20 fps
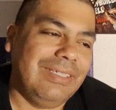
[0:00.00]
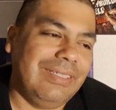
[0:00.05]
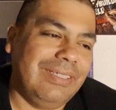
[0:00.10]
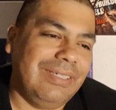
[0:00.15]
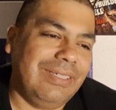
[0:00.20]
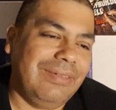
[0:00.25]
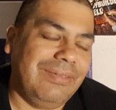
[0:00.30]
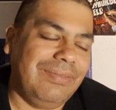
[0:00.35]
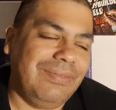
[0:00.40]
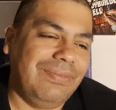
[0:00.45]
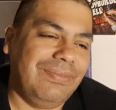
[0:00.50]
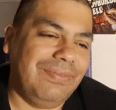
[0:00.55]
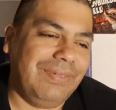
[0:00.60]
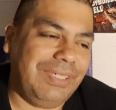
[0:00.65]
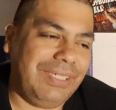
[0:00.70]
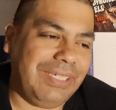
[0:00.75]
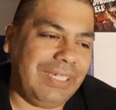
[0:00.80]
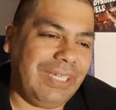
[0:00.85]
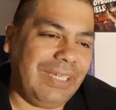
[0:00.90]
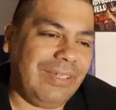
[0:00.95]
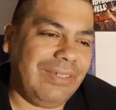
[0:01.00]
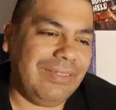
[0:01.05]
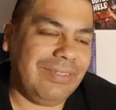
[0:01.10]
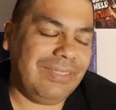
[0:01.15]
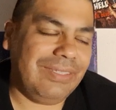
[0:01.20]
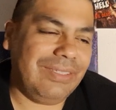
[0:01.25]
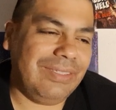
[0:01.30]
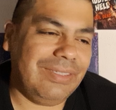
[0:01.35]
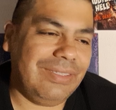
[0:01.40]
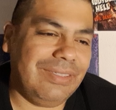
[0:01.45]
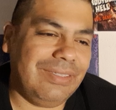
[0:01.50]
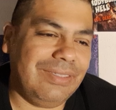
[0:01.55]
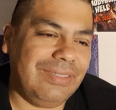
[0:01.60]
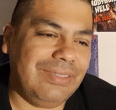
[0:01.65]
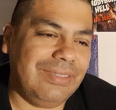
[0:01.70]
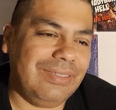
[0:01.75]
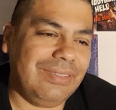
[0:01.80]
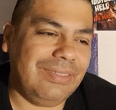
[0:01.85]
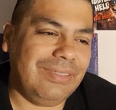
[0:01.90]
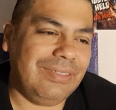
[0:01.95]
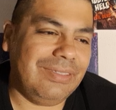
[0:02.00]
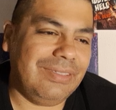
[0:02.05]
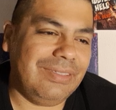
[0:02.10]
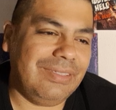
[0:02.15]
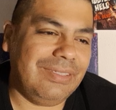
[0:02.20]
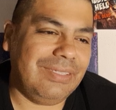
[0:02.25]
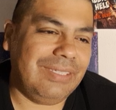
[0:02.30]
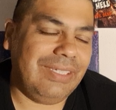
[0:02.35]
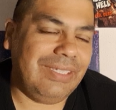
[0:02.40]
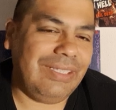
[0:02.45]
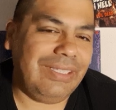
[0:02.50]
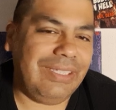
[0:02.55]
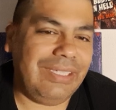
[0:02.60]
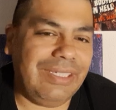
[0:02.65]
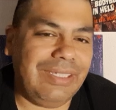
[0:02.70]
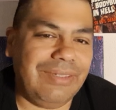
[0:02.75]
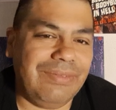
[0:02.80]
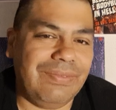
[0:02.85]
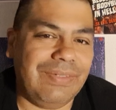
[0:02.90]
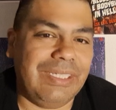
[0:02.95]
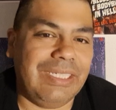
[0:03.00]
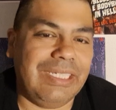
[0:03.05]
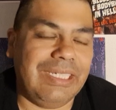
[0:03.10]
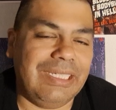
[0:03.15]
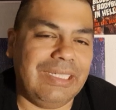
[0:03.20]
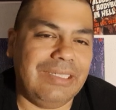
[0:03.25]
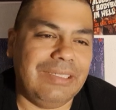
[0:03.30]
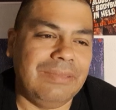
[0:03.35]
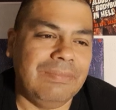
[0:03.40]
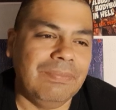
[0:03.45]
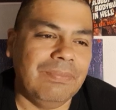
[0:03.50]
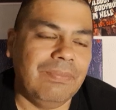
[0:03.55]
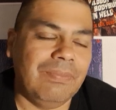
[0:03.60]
They freak out. They leave, and then